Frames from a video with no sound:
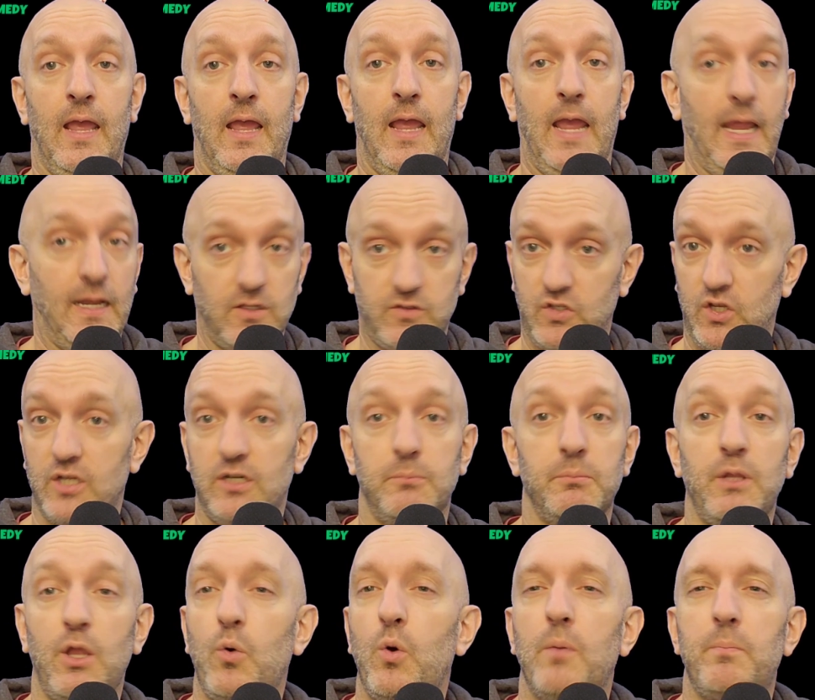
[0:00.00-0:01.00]
and it's going to
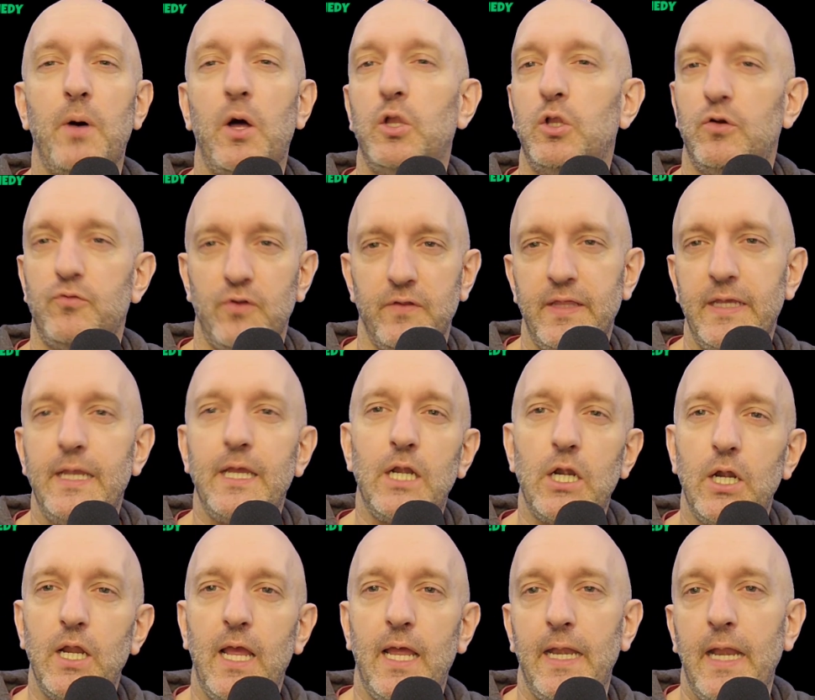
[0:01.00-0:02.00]
blow up all over the
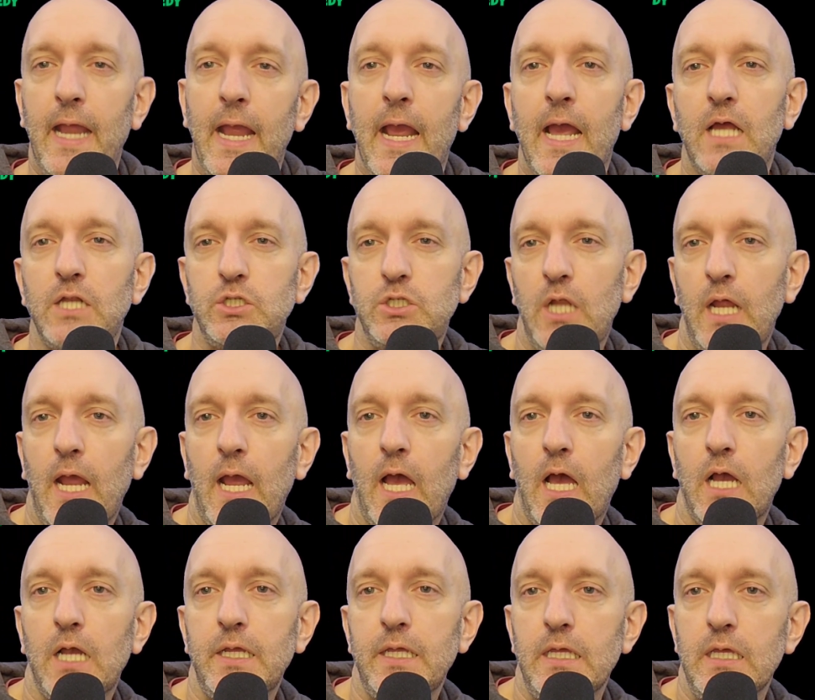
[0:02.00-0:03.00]
internet.
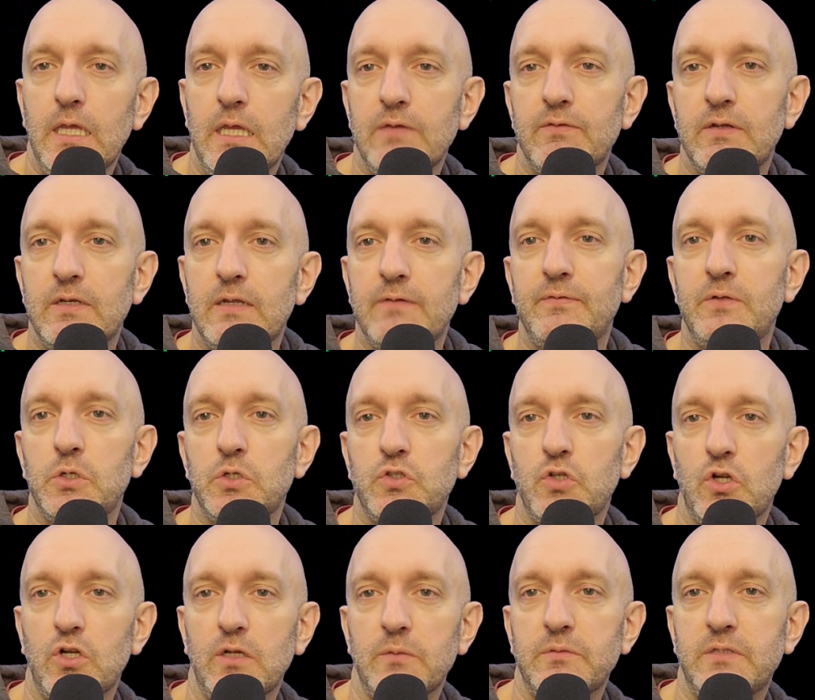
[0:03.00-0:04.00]
Hashtag, even if your
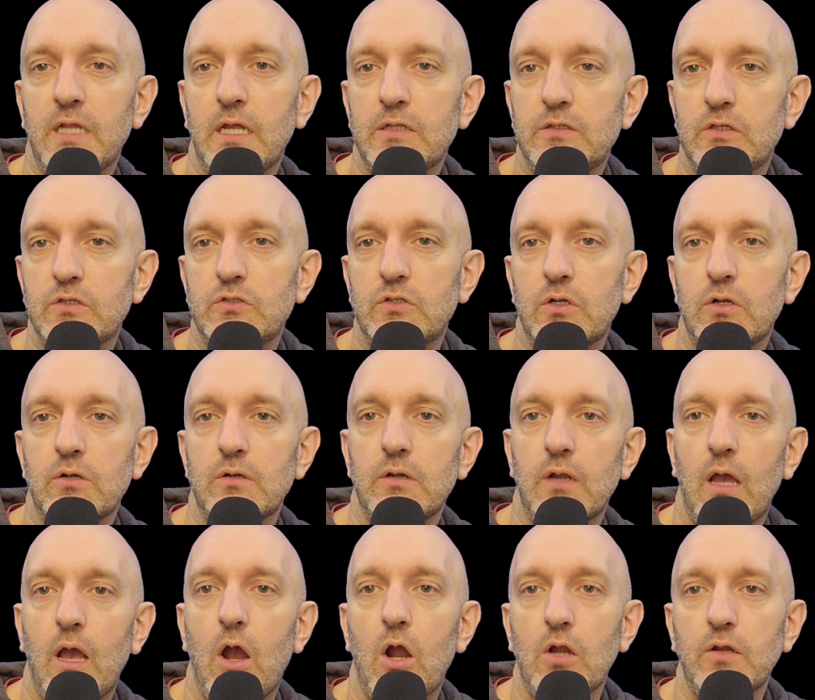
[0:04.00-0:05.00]
circumstances
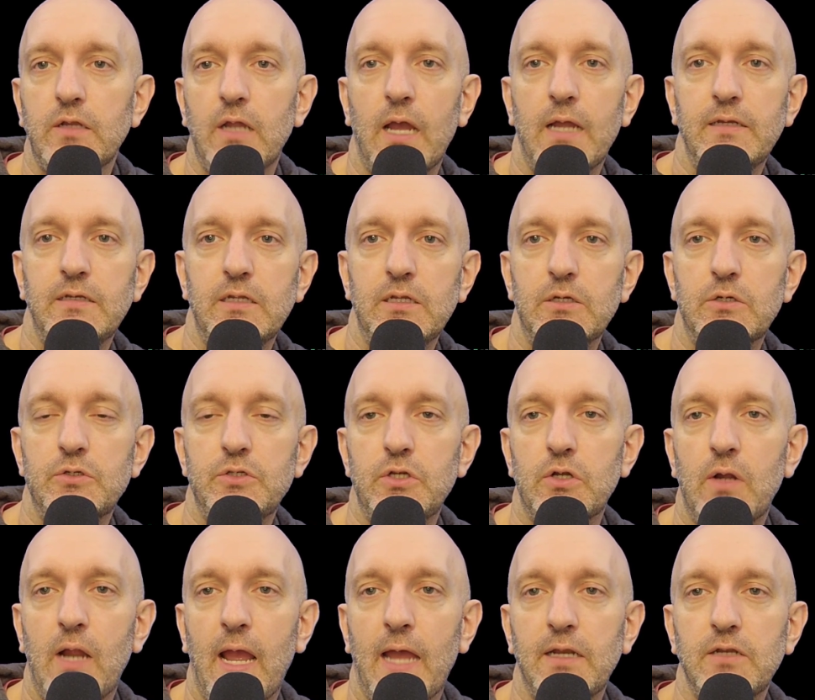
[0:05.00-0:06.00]
aren't ideal,
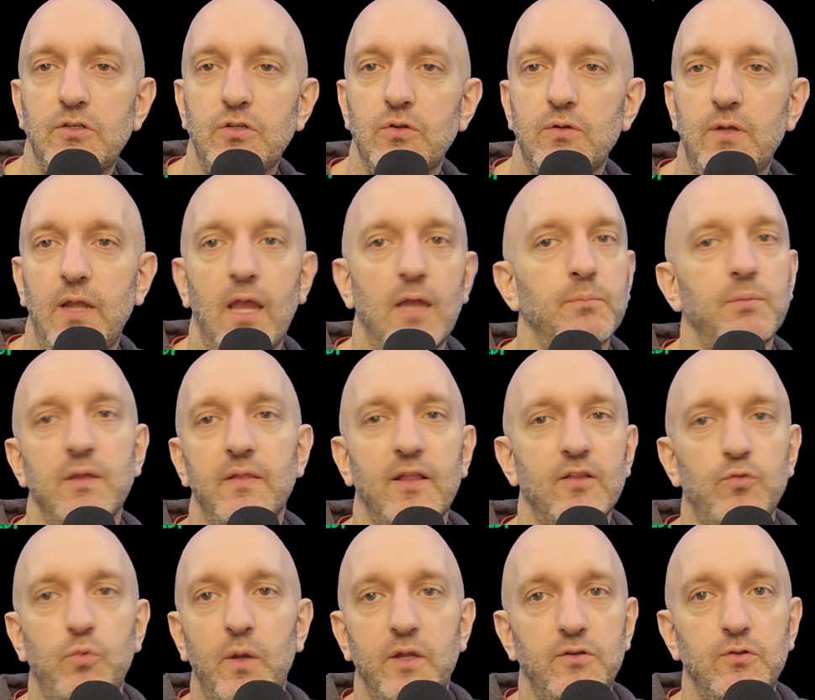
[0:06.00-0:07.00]
your attitude can be.
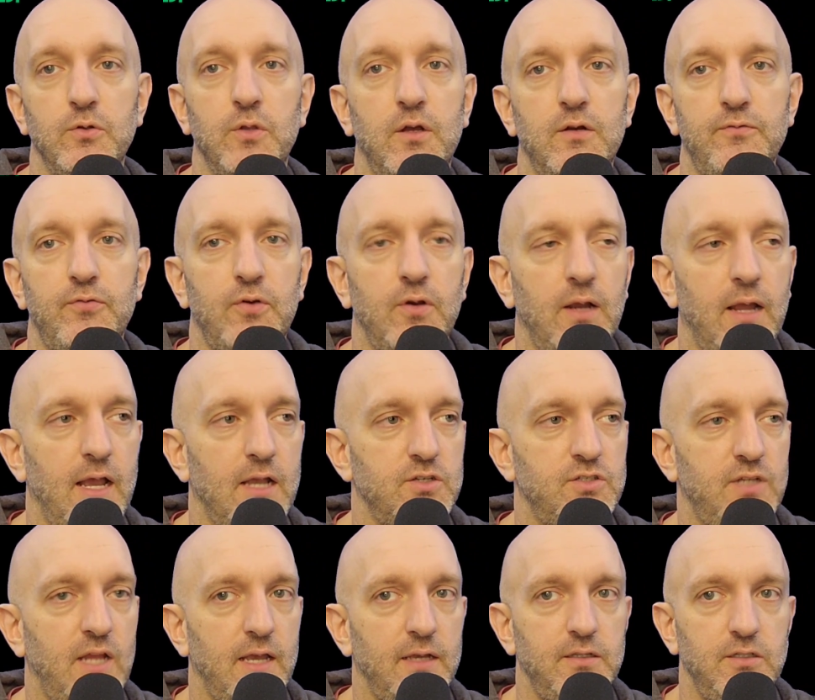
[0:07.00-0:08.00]
That's way too long for a
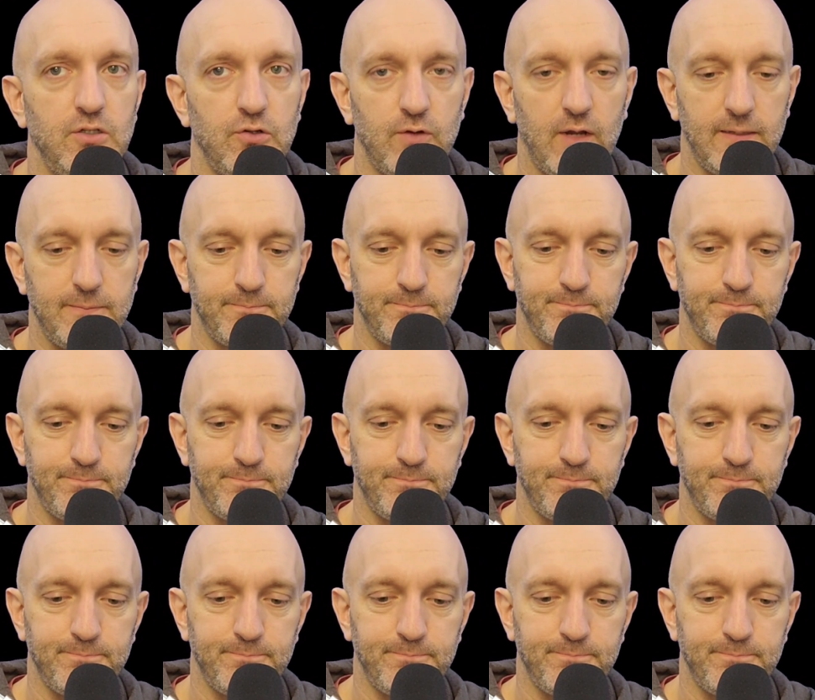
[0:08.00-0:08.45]
hashtag. You're right.